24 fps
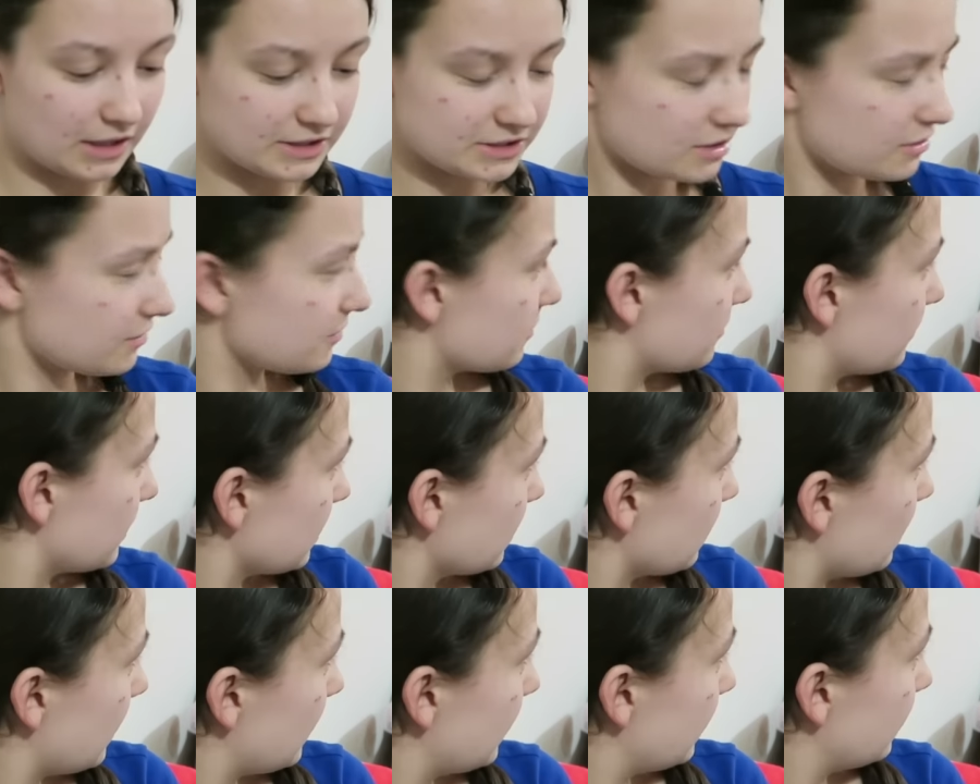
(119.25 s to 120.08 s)
I don't think
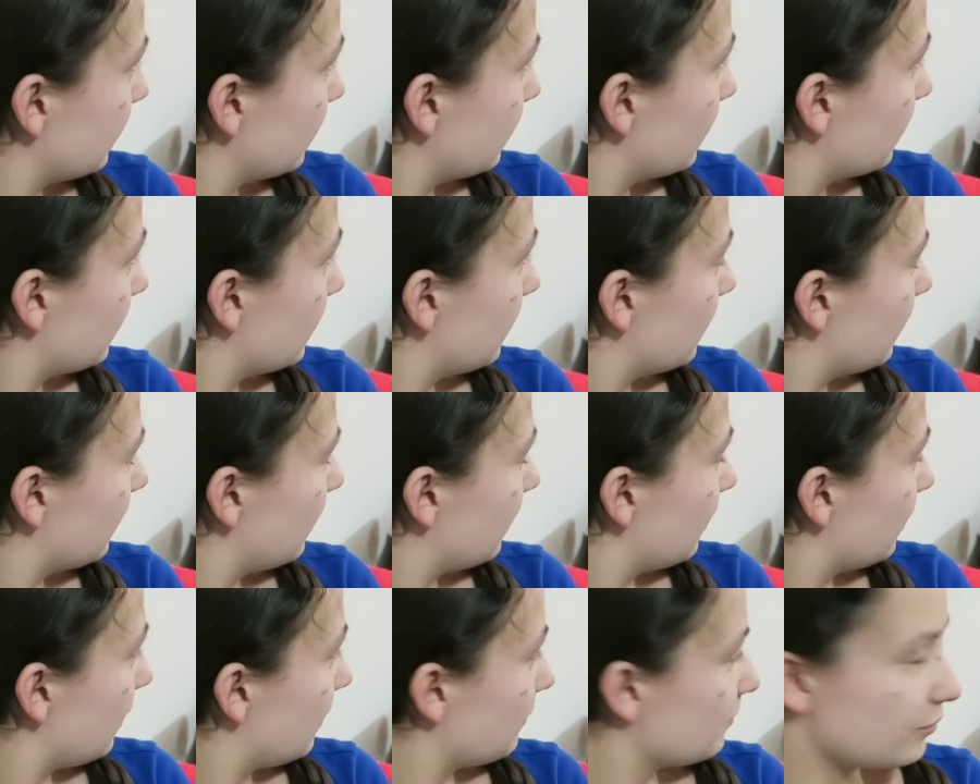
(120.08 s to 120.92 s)

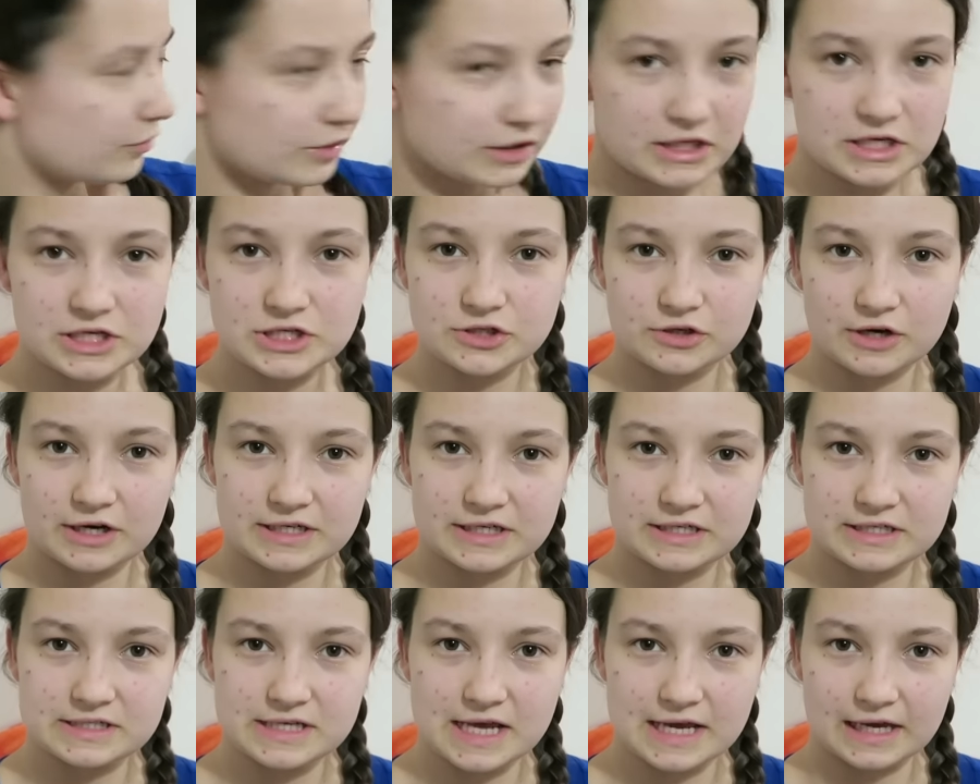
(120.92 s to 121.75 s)
I'm pretty sure I
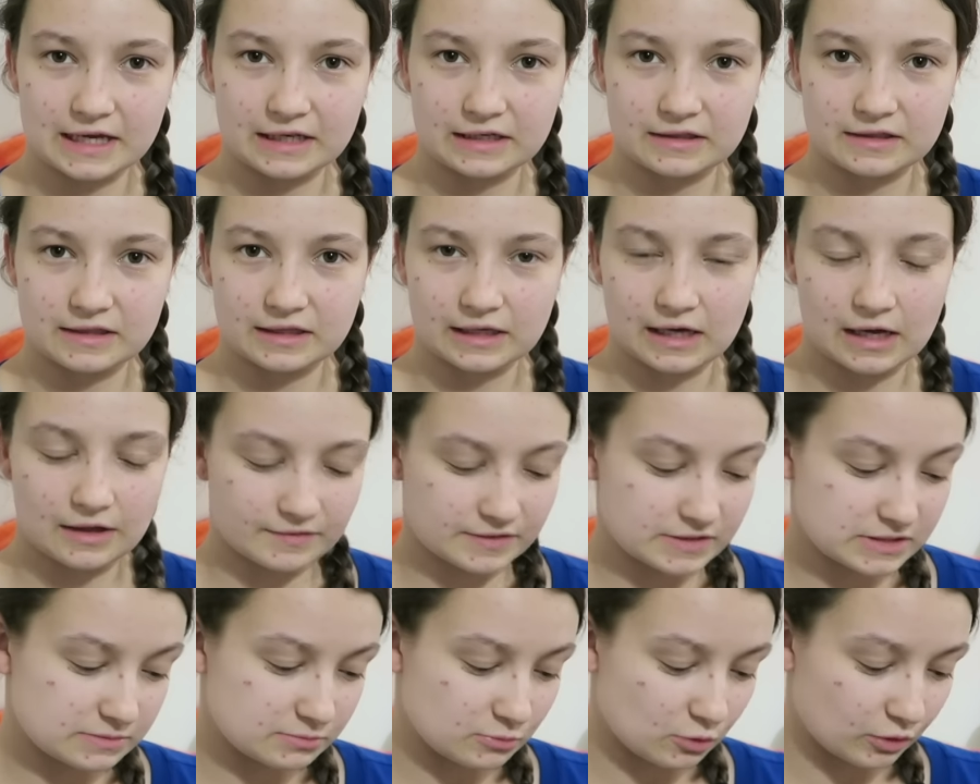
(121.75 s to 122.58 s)
didn't take anything out
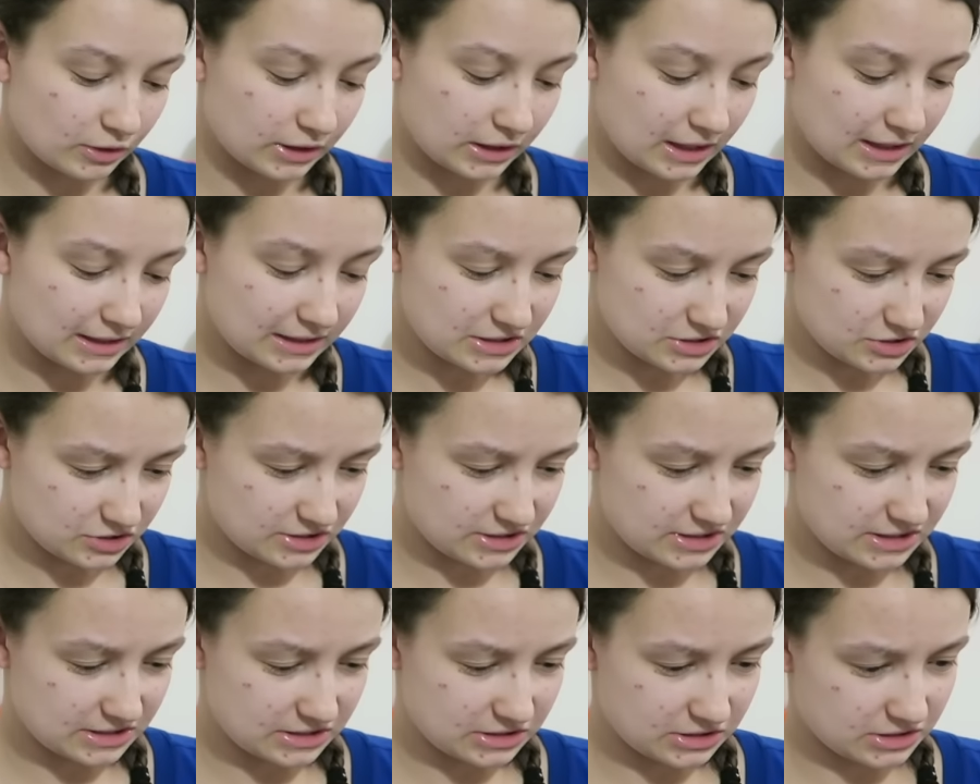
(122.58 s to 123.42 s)
this morning. I literally
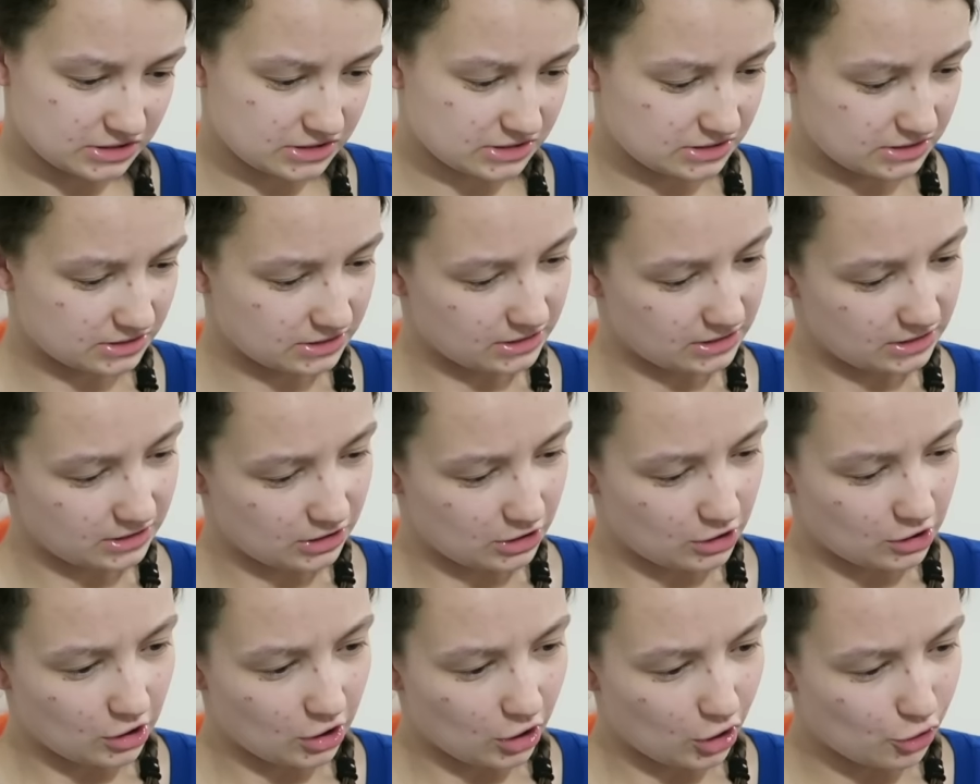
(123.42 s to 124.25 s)
did just
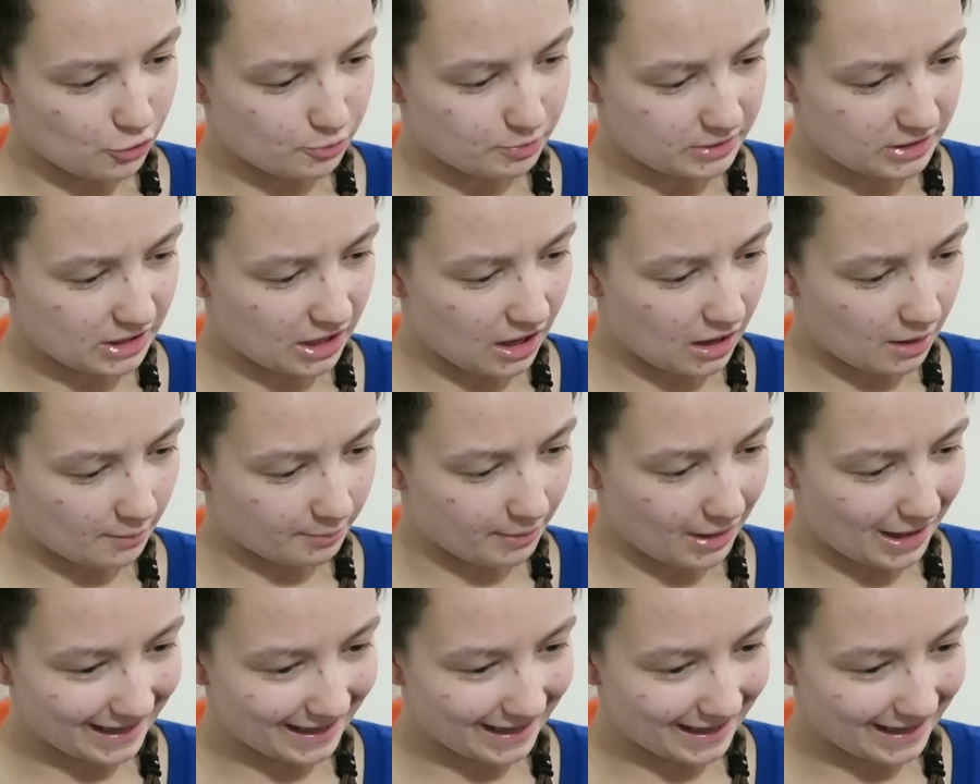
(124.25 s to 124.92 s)
open it up.